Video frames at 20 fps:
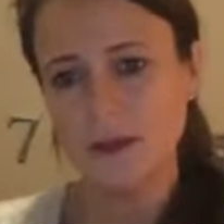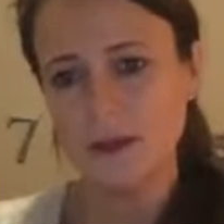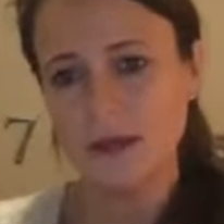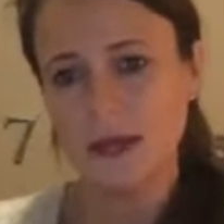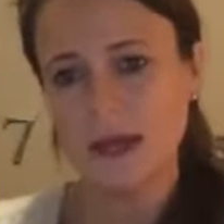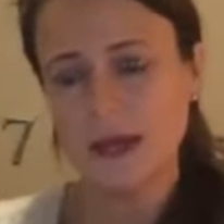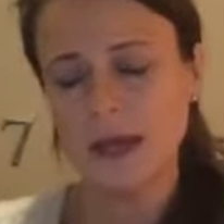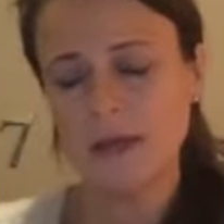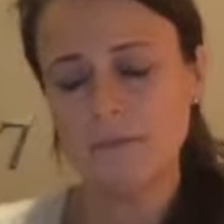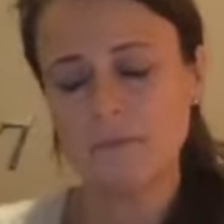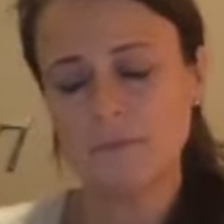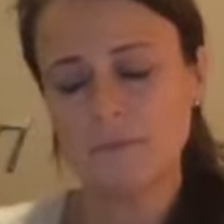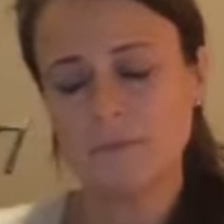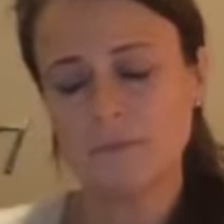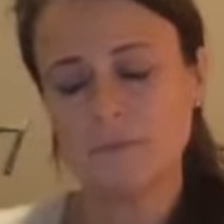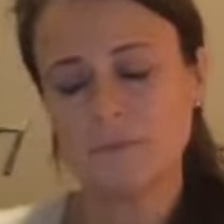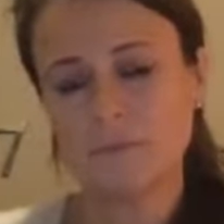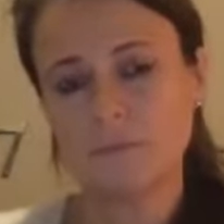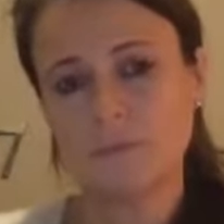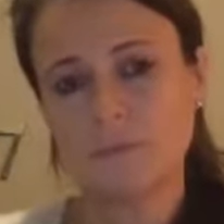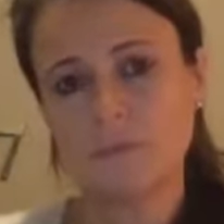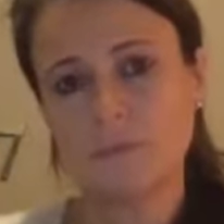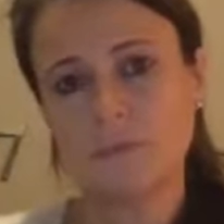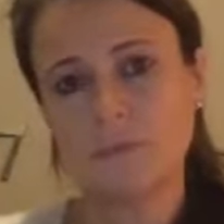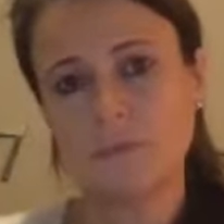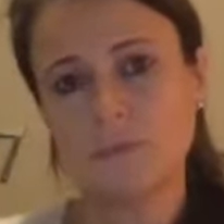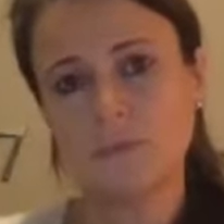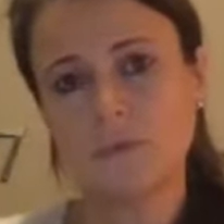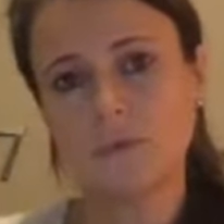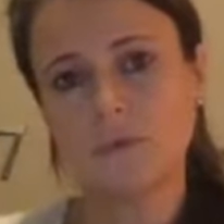
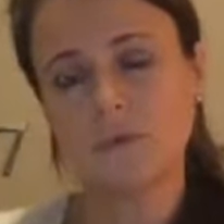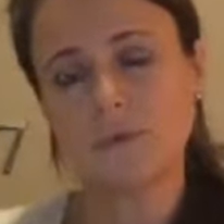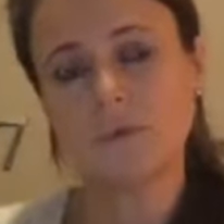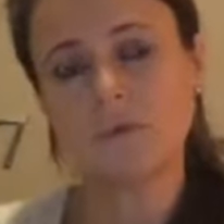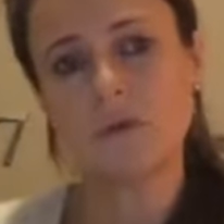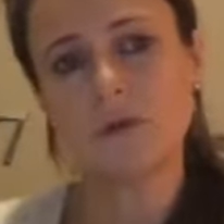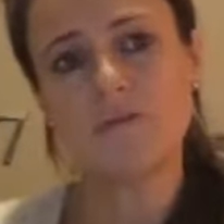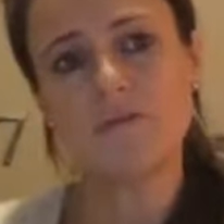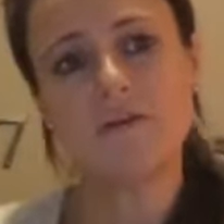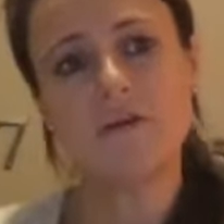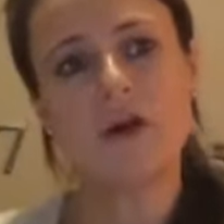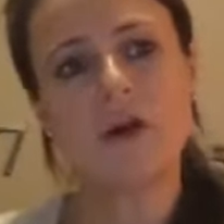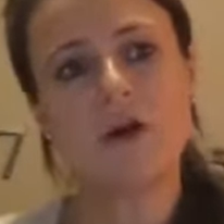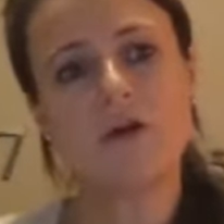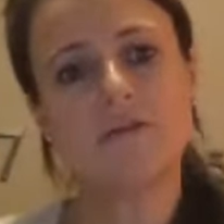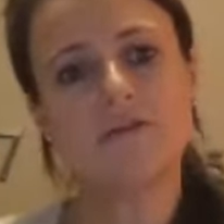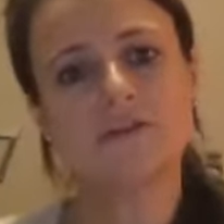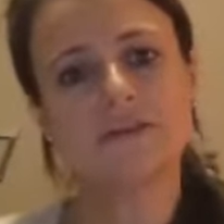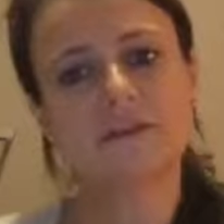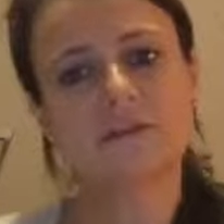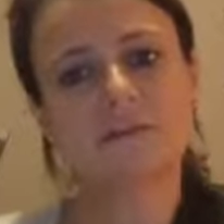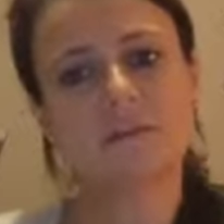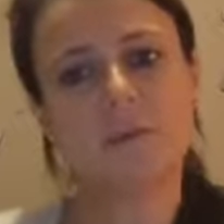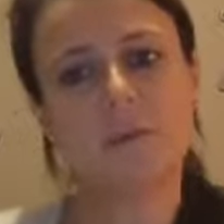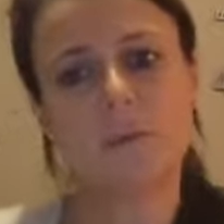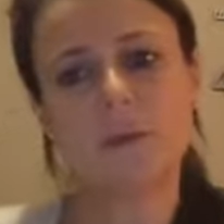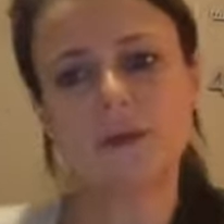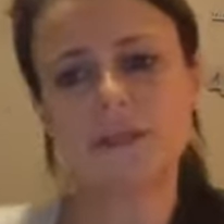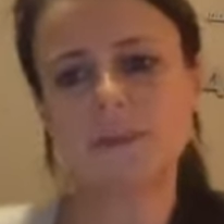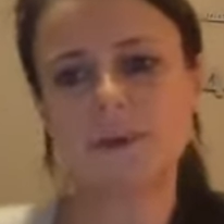That very
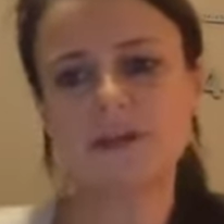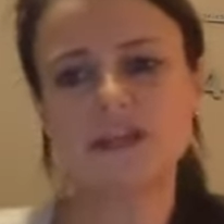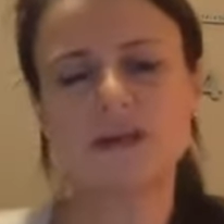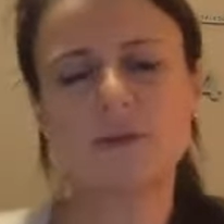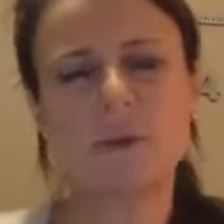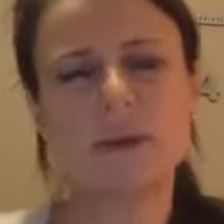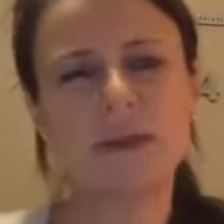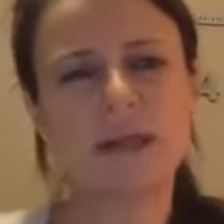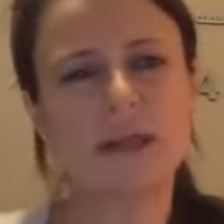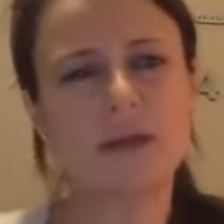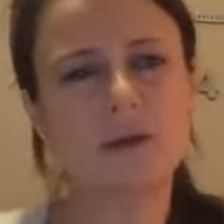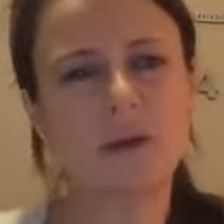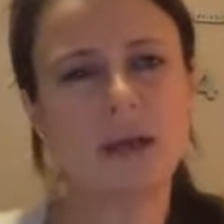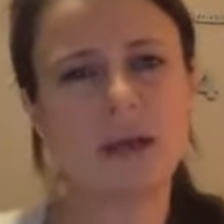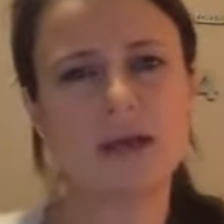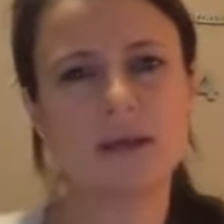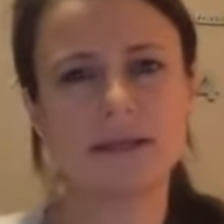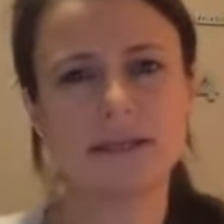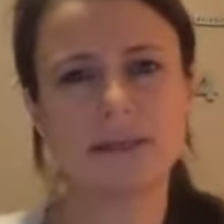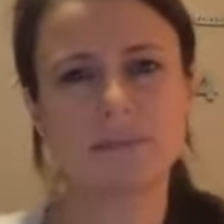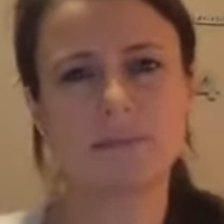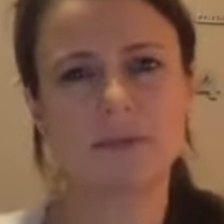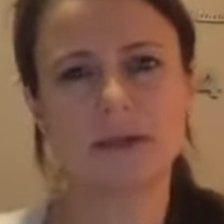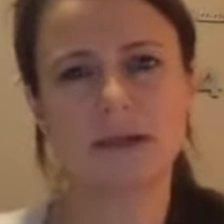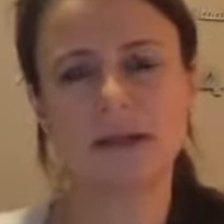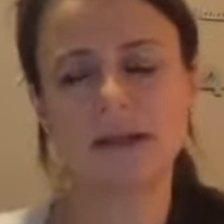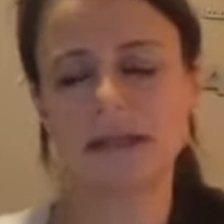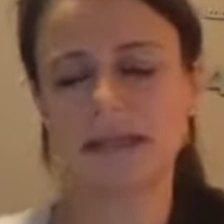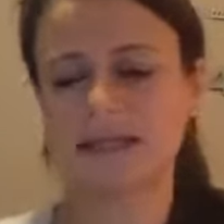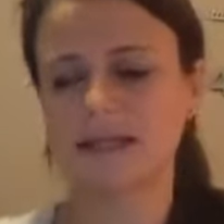often, especially when they're looking at something
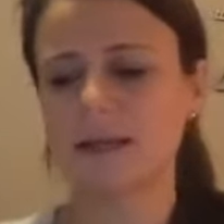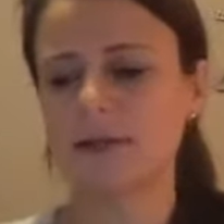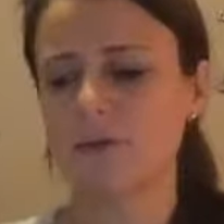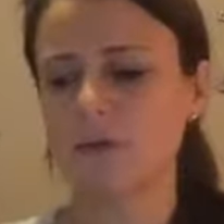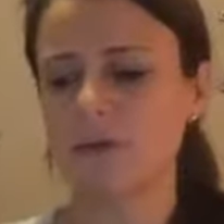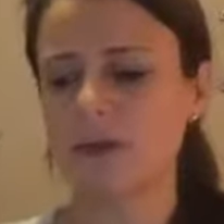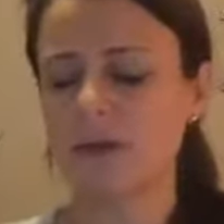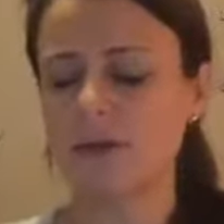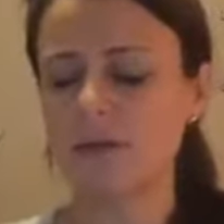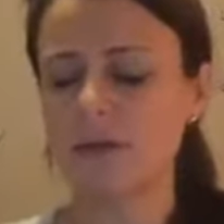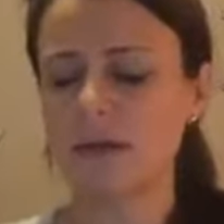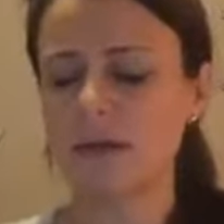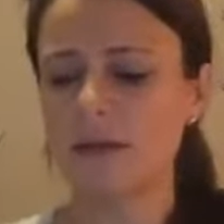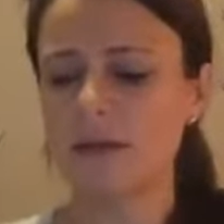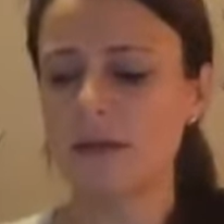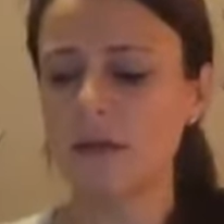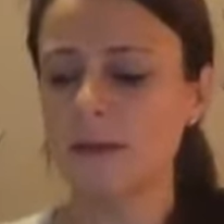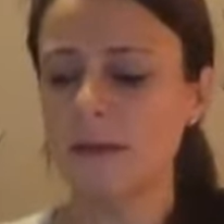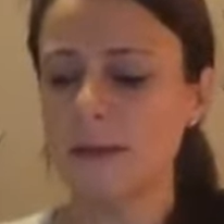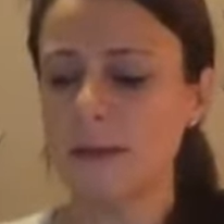like this, they're in